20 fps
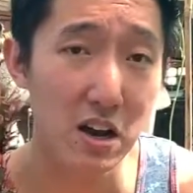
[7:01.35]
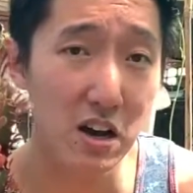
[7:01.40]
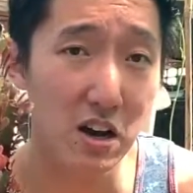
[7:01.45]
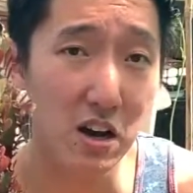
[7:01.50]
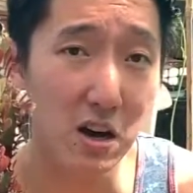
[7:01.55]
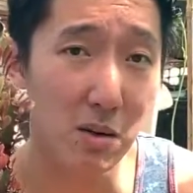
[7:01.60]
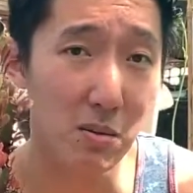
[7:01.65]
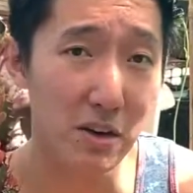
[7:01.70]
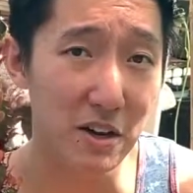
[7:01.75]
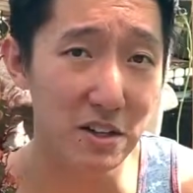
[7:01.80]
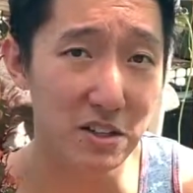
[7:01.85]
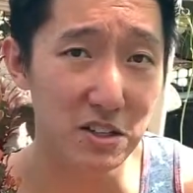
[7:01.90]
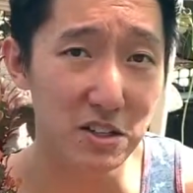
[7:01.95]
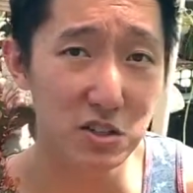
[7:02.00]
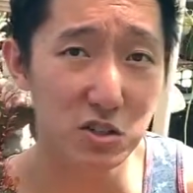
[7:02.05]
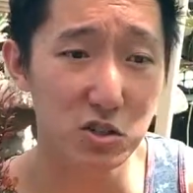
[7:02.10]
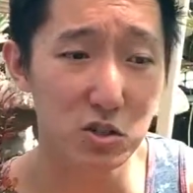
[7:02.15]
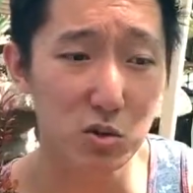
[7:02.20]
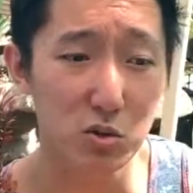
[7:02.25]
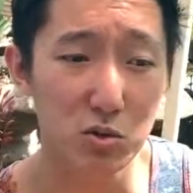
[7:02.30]
I did
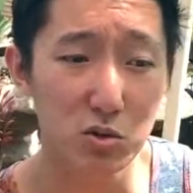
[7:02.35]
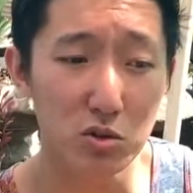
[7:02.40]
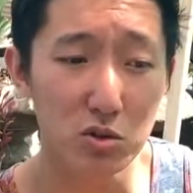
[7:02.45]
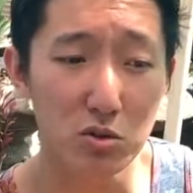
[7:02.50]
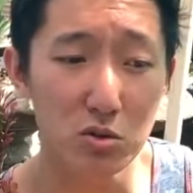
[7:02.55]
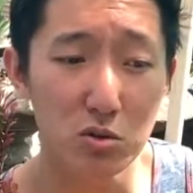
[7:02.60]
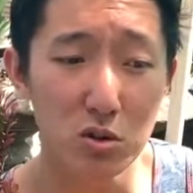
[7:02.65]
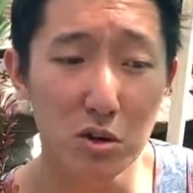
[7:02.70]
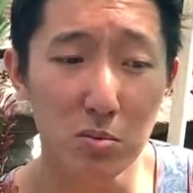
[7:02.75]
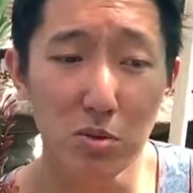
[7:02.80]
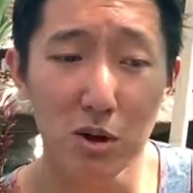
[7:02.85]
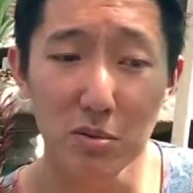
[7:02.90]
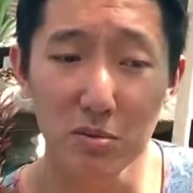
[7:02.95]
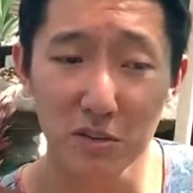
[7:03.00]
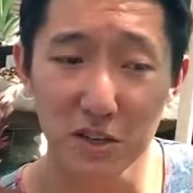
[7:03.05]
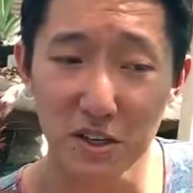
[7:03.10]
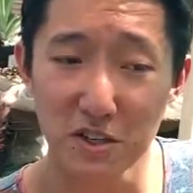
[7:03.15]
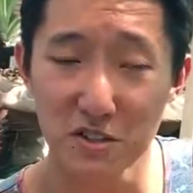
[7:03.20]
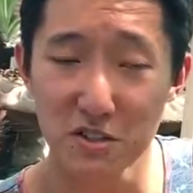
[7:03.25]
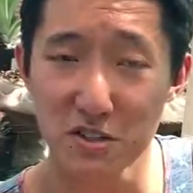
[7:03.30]
show you a
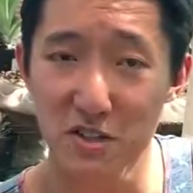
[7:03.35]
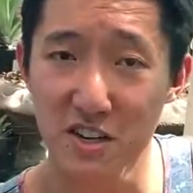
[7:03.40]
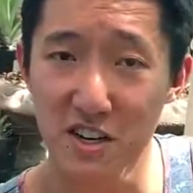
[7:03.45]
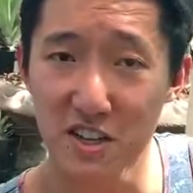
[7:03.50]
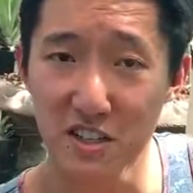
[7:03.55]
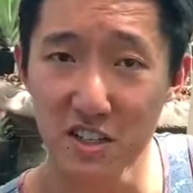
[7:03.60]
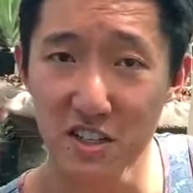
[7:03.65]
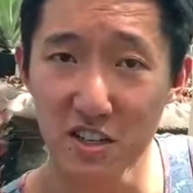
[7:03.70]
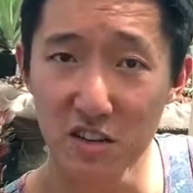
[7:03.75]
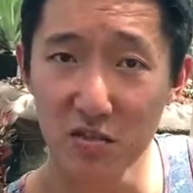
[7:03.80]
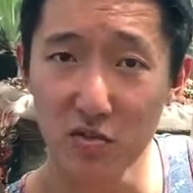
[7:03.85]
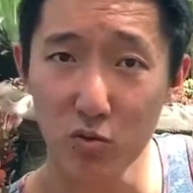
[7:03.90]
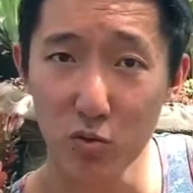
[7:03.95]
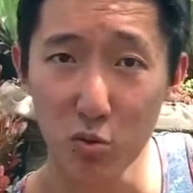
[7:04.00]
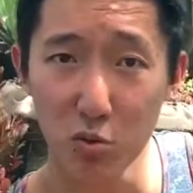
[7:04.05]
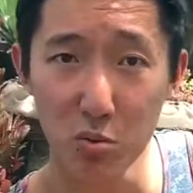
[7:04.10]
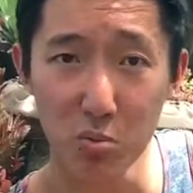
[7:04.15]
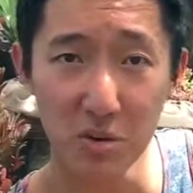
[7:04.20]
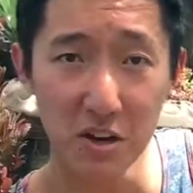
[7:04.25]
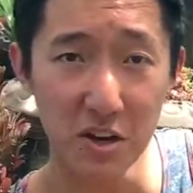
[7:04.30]
propagation that I did
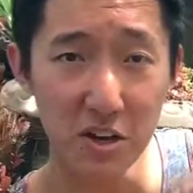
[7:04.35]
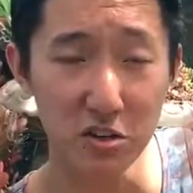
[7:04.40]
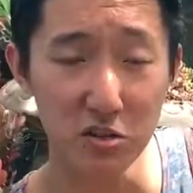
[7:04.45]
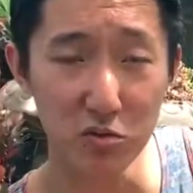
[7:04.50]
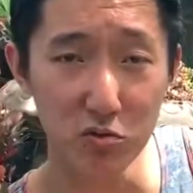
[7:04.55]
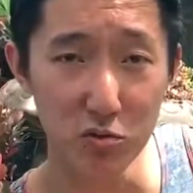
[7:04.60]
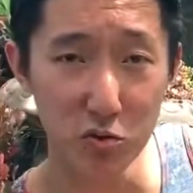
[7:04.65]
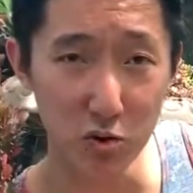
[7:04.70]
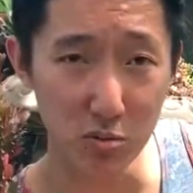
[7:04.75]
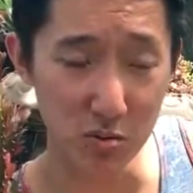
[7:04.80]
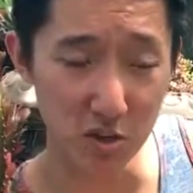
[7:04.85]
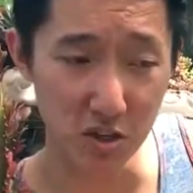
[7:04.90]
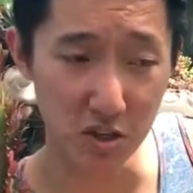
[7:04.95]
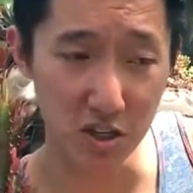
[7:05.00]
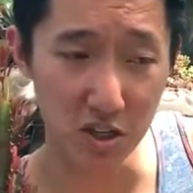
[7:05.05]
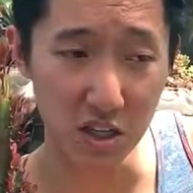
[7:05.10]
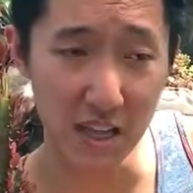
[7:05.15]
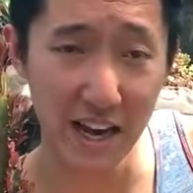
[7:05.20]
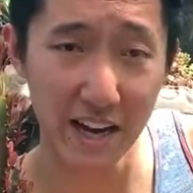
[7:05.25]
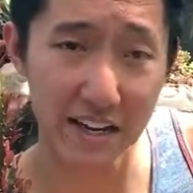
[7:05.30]
for my
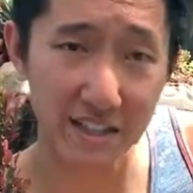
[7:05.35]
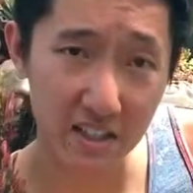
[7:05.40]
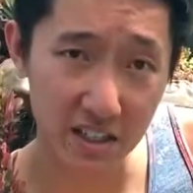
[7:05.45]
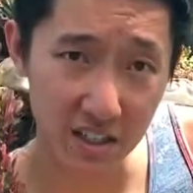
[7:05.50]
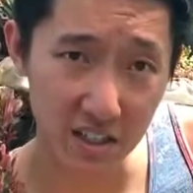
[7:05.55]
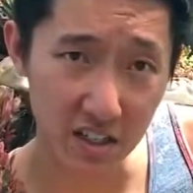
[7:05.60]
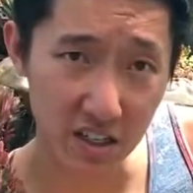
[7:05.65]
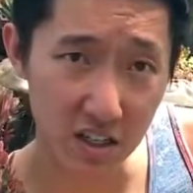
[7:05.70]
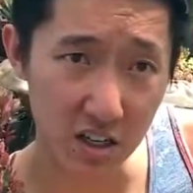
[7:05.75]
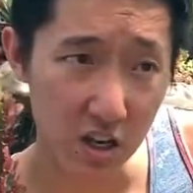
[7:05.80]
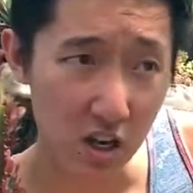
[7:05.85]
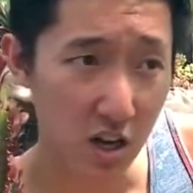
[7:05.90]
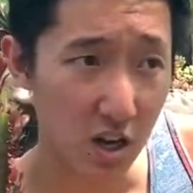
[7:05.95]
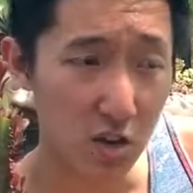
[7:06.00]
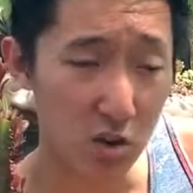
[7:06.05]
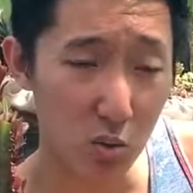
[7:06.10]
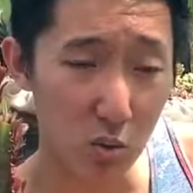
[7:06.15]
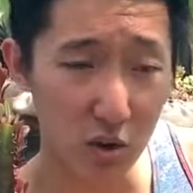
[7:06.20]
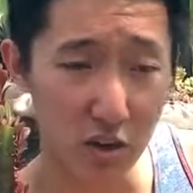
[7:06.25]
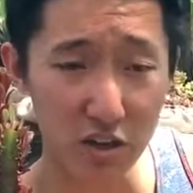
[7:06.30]
Euphorbia lactea,
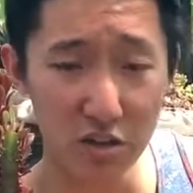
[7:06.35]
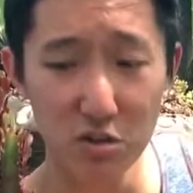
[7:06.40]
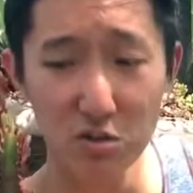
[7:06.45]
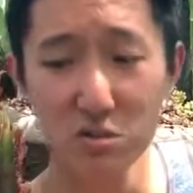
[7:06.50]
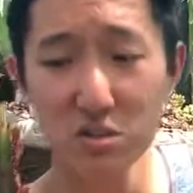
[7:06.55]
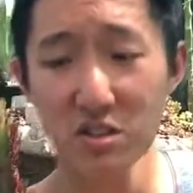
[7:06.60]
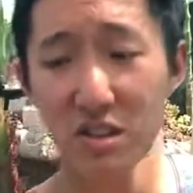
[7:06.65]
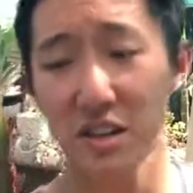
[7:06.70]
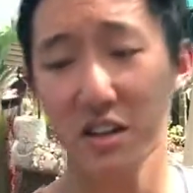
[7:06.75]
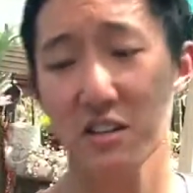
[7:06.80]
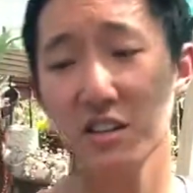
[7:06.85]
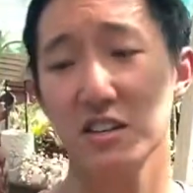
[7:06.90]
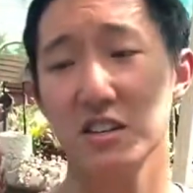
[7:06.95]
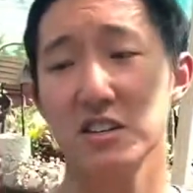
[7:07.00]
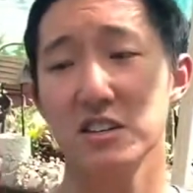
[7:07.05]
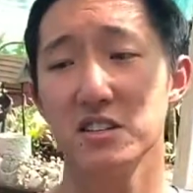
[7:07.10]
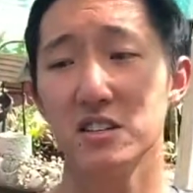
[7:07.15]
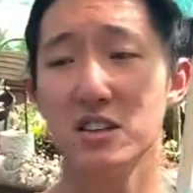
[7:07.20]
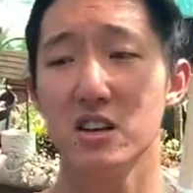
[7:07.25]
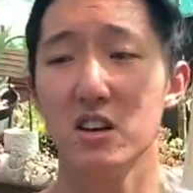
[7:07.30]
the white ghost
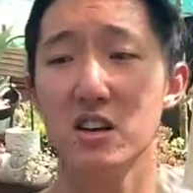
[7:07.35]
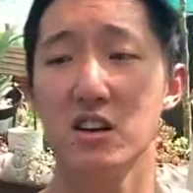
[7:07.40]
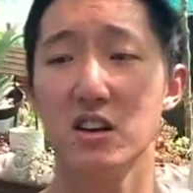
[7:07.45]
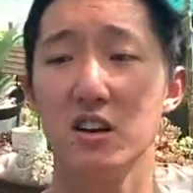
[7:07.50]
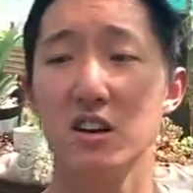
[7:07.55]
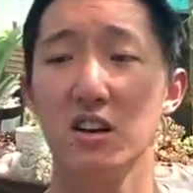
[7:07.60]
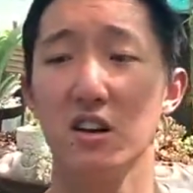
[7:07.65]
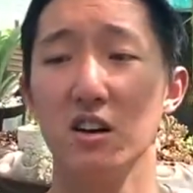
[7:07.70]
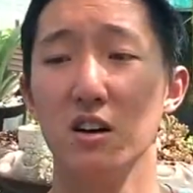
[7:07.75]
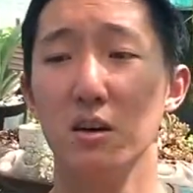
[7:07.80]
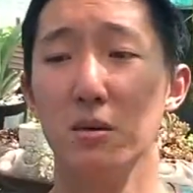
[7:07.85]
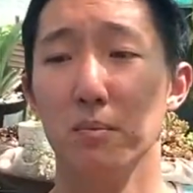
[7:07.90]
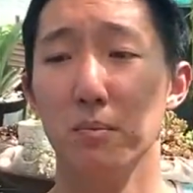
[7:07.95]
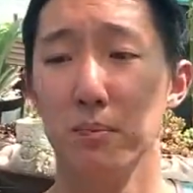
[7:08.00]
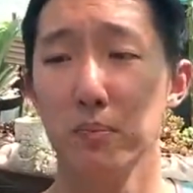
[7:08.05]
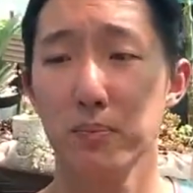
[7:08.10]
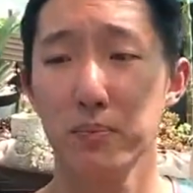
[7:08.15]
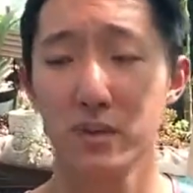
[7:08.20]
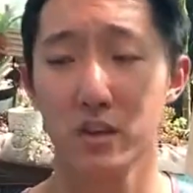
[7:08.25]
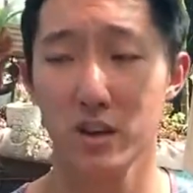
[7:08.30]
cactus,
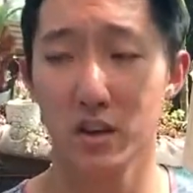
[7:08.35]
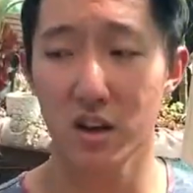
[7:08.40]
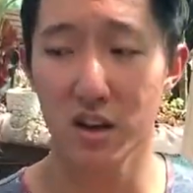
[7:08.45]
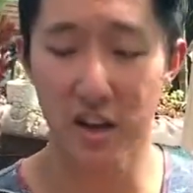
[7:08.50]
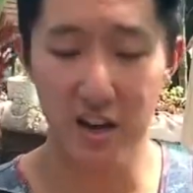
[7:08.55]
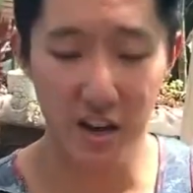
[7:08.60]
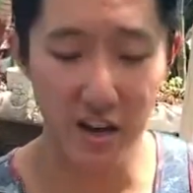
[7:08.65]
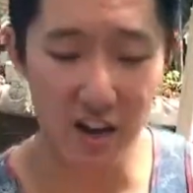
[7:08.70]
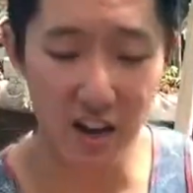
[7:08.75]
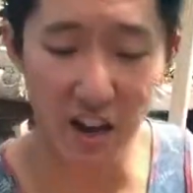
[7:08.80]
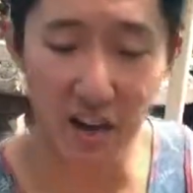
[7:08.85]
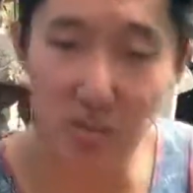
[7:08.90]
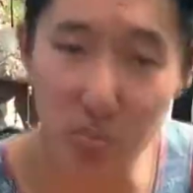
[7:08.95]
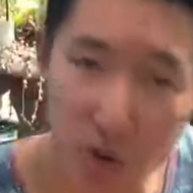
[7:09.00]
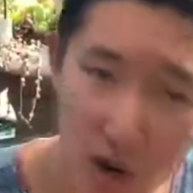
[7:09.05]
and I have